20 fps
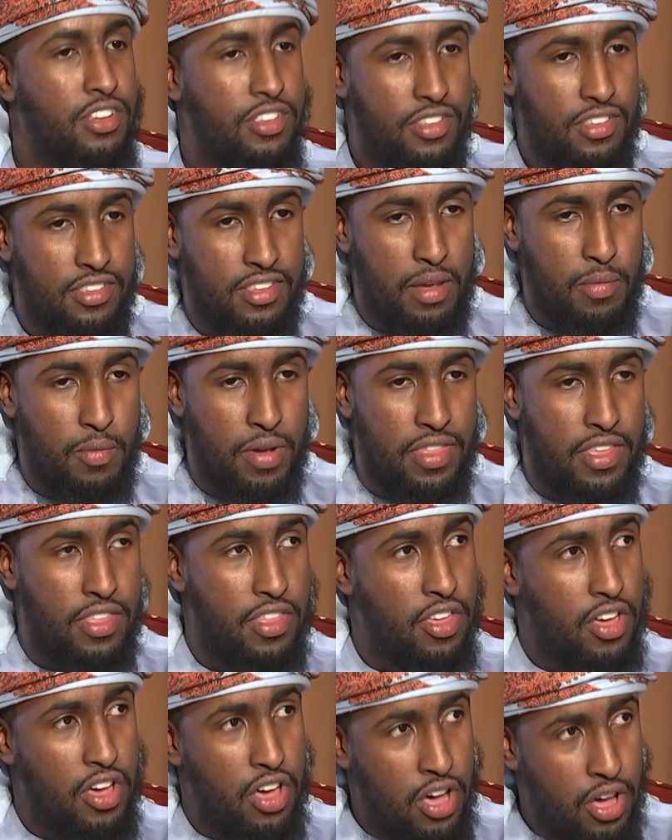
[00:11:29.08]
Just the same way
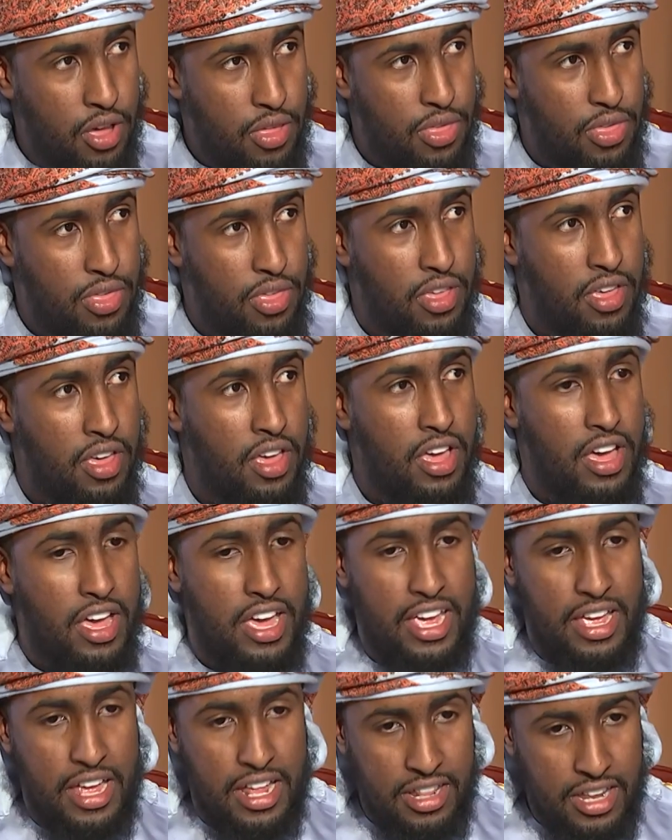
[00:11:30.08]
that the earth
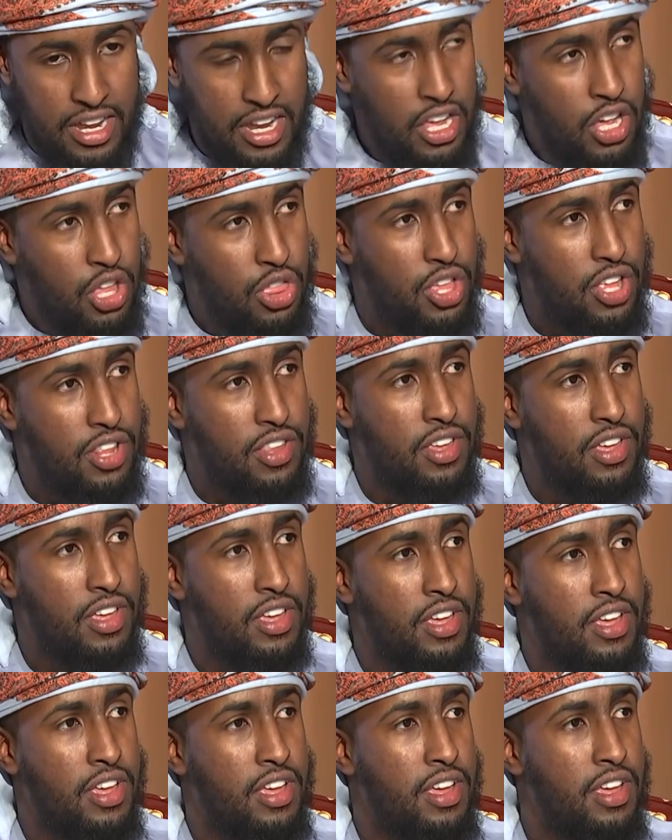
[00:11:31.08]
underneath it,
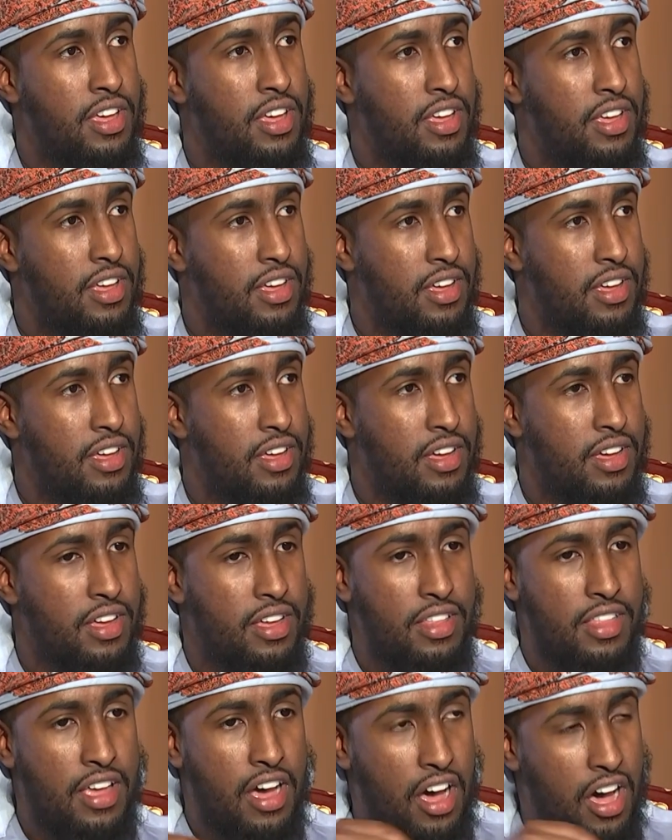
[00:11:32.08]

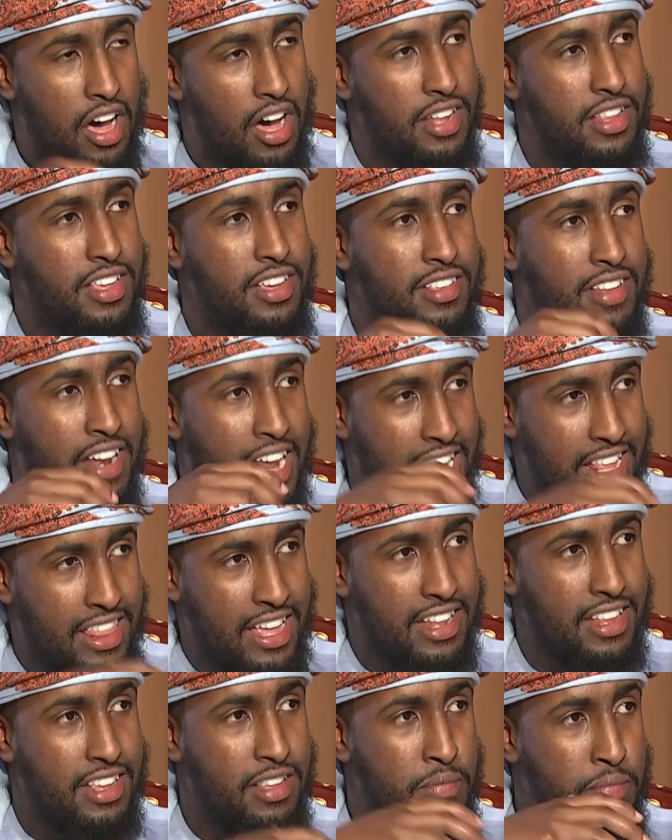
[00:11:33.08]
the heart is
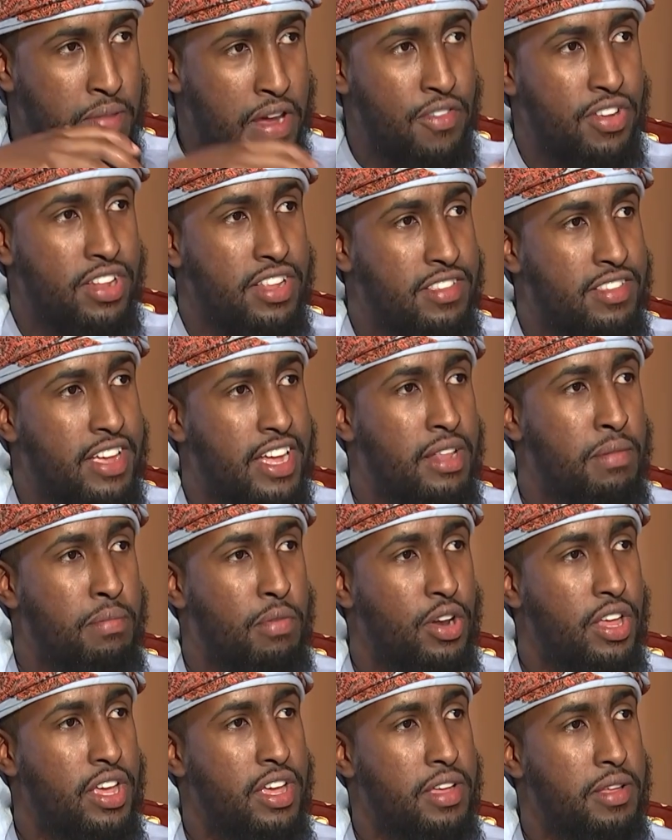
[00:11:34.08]
like that, is buried inside the
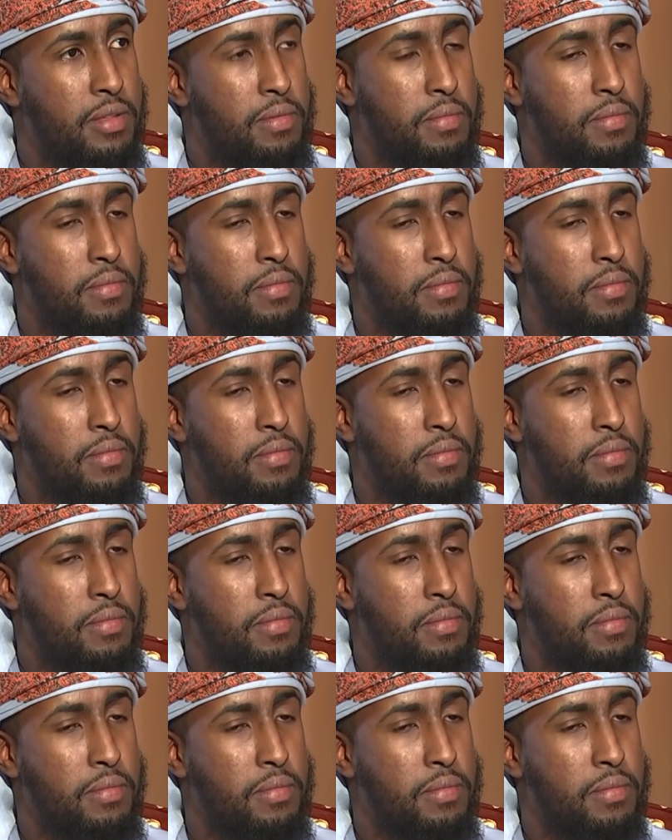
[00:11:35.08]
body.